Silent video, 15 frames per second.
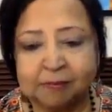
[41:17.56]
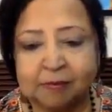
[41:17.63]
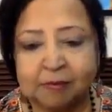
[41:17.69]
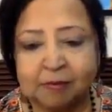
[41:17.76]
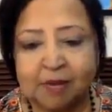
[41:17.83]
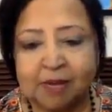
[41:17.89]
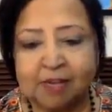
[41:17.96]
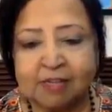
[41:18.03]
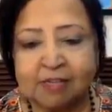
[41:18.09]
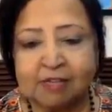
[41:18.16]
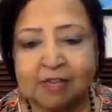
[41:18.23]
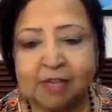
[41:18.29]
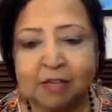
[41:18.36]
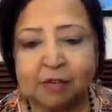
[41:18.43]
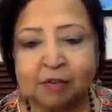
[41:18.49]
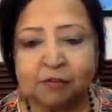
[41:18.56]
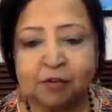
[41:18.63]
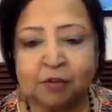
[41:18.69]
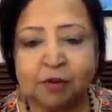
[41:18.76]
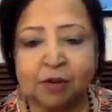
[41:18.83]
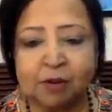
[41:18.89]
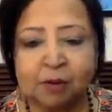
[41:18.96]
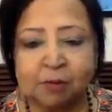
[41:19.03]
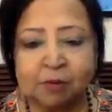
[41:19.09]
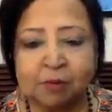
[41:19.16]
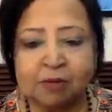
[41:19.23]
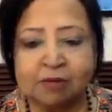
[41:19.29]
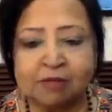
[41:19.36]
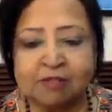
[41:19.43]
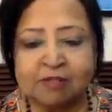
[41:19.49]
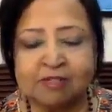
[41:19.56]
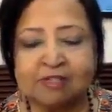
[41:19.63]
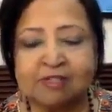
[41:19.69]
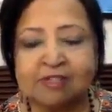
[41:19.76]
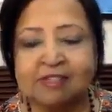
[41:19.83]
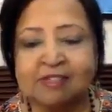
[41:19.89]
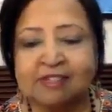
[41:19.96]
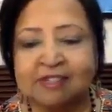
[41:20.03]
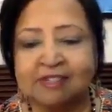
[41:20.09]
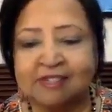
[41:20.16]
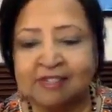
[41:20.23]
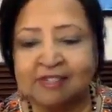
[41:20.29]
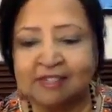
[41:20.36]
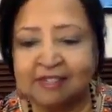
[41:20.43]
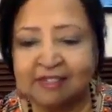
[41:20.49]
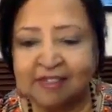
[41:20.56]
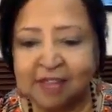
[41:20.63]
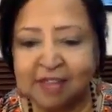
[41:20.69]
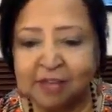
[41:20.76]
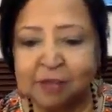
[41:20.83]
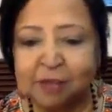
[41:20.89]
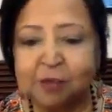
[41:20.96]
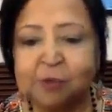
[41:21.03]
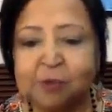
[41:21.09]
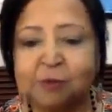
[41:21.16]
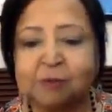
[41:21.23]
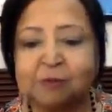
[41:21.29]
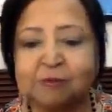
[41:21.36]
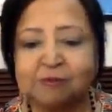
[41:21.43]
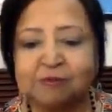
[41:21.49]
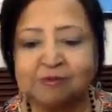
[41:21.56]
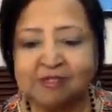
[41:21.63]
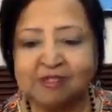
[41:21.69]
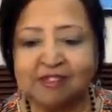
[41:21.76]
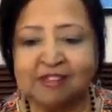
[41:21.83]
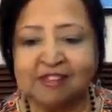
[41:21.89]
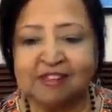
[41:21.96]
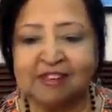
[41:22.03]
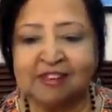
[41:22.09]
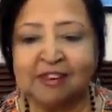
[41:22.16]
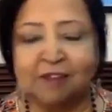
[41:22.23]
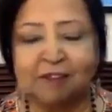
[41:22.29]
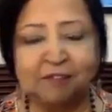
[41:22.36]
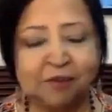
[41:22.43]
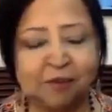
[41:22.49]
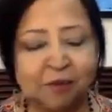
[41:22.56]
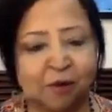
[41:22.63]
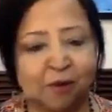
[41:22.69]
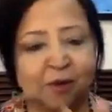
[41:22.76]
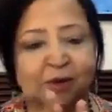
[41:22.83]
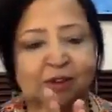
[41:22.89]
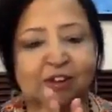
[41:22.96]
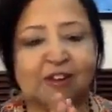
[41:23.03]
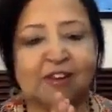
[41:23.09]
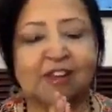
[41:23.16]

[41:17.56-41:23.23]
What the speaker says: Right, thank you for your numbers. Thank you. Love you all.